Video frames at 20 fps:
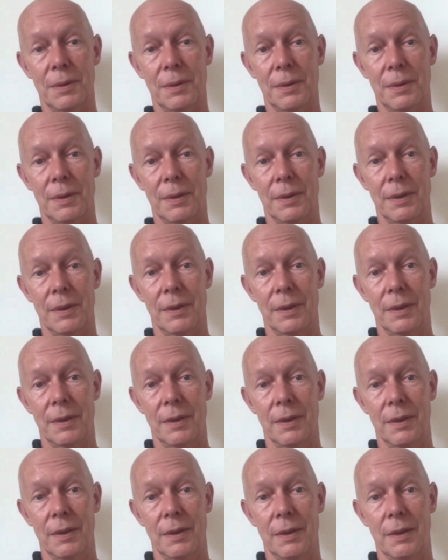Mm-hmm.
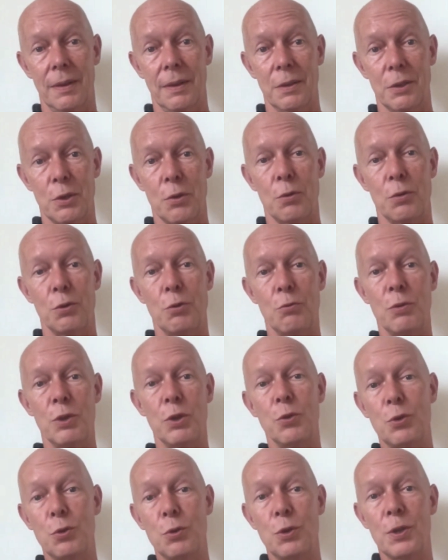So you
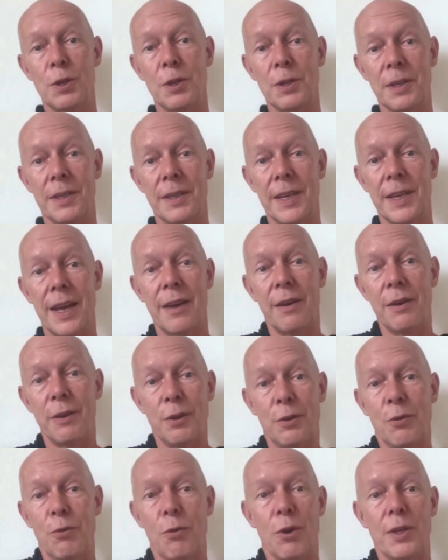reduce a deck
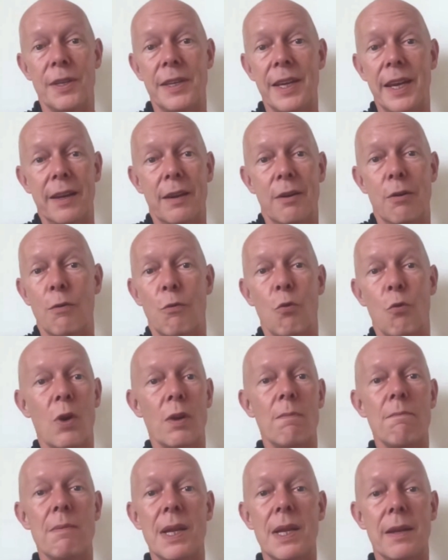of
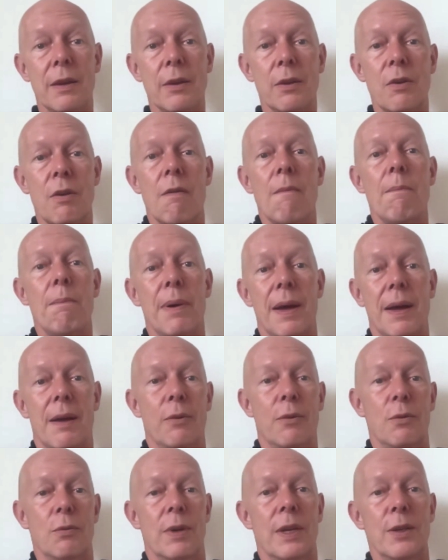1 million compounds,
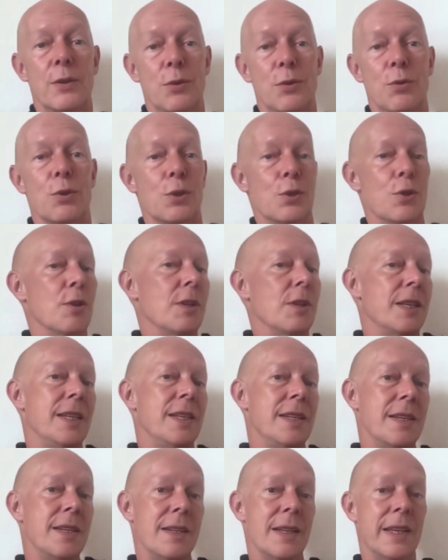right? You are suddenly
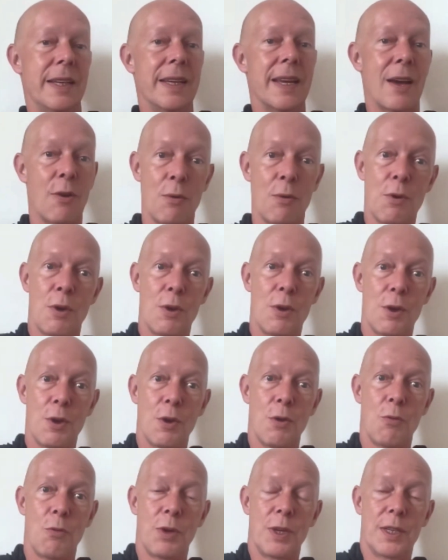dealing now
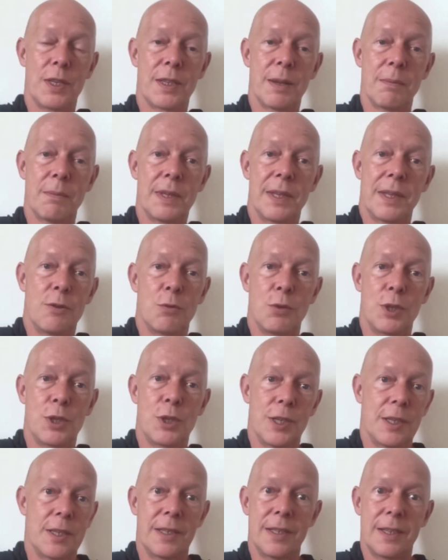with something
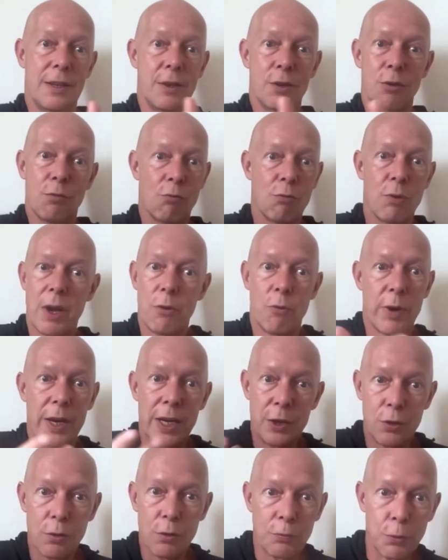which is in the
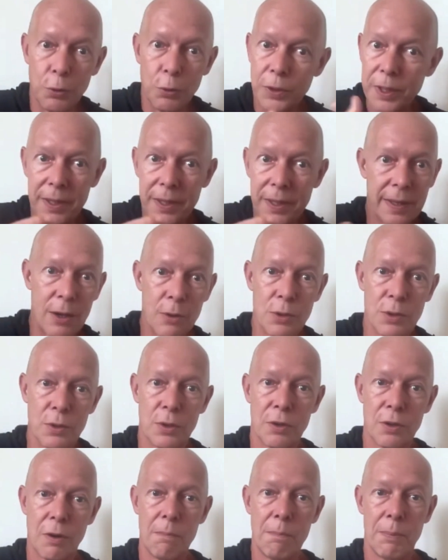range of 40,000
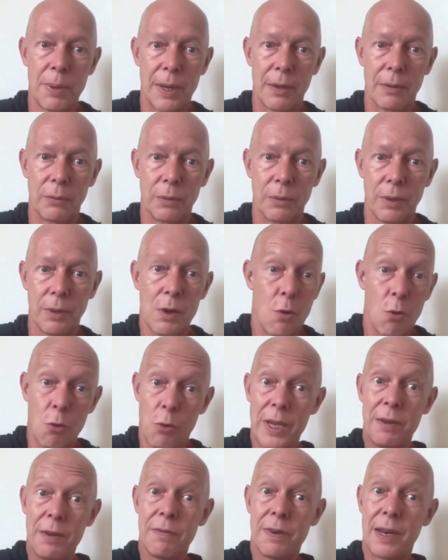compounds, or
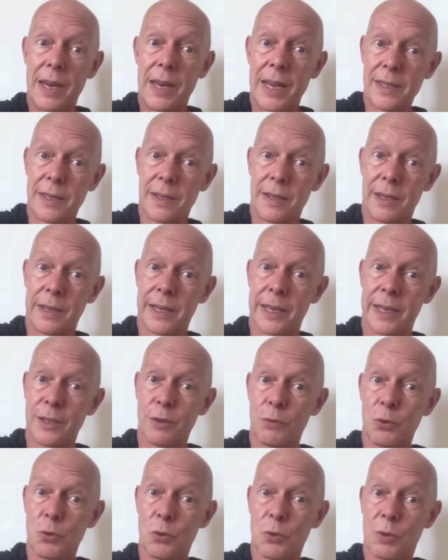even less in the case
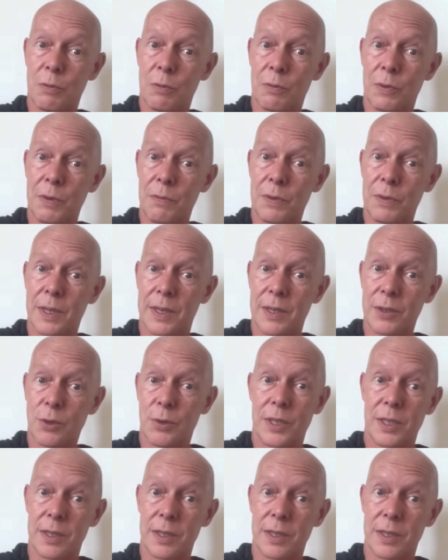of 250. So